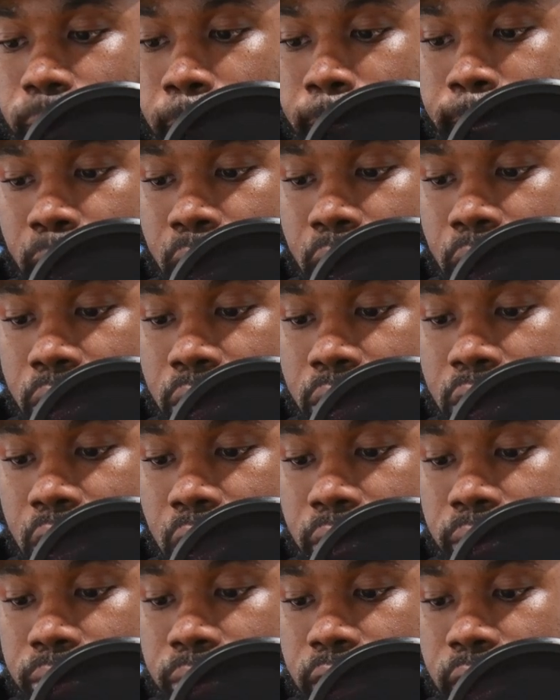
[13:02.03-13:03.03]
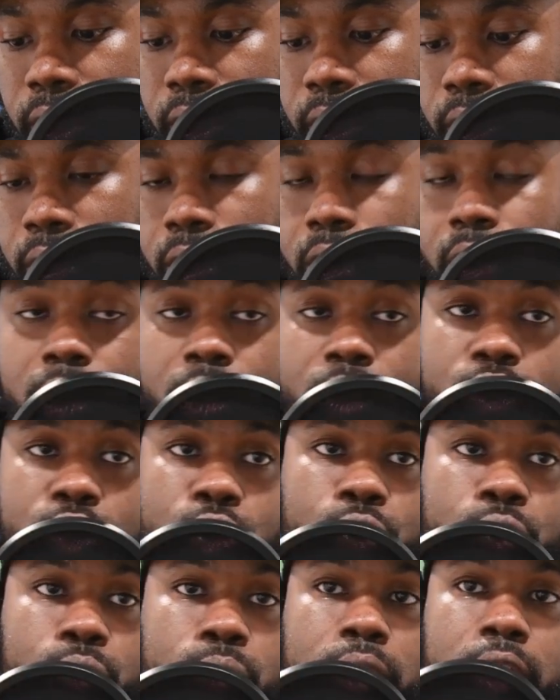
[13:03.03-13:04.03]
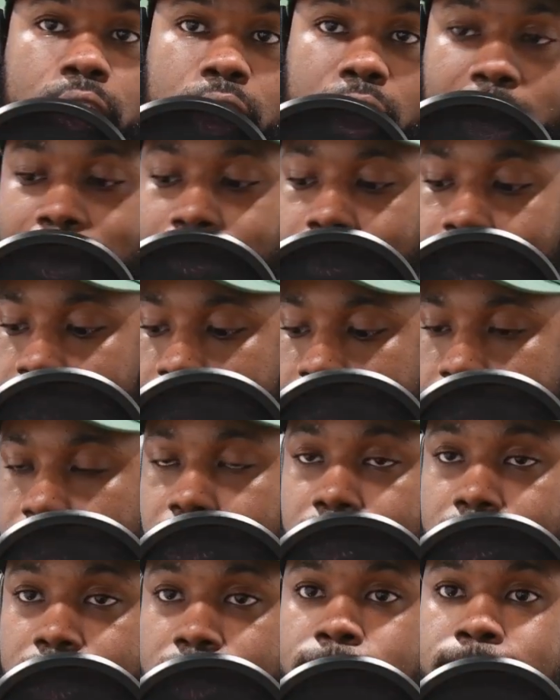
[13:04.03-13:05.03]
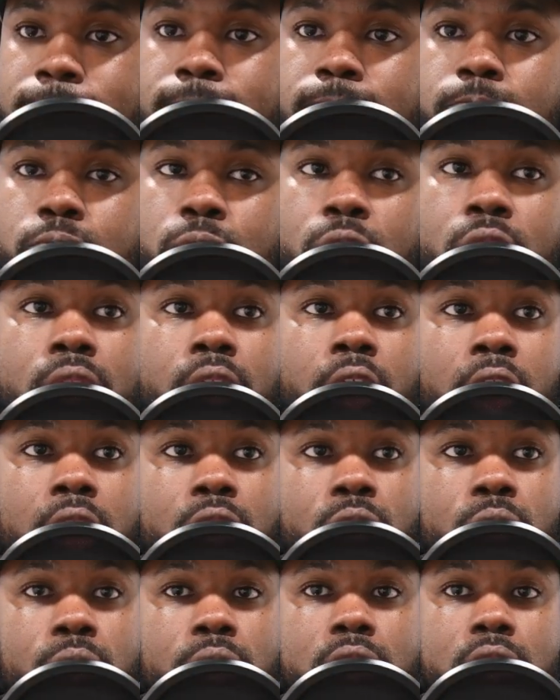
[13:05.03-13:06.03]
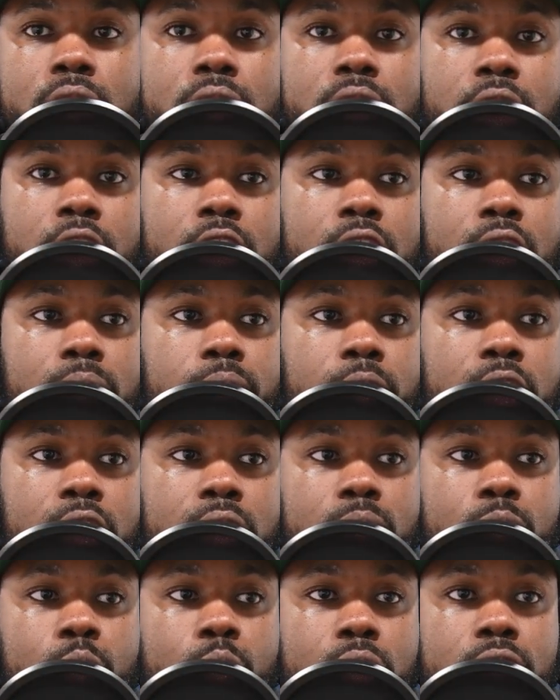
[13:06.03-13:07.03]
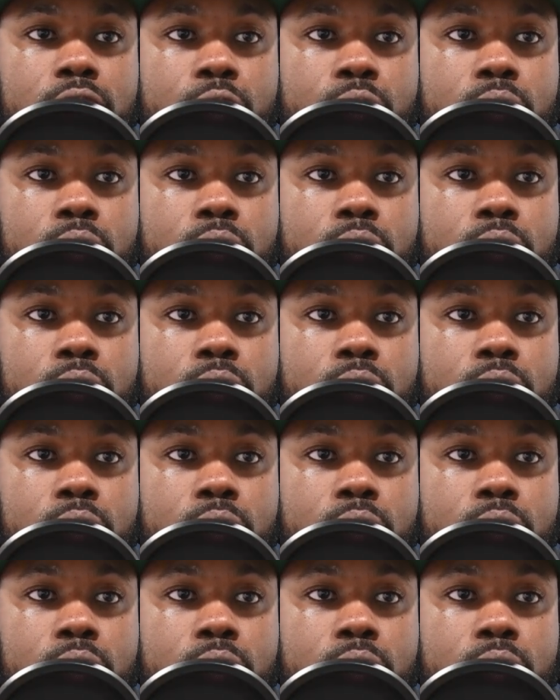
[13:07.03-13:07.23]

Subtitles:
You understand what I'm saying? So I'm actually not going to take up any more of you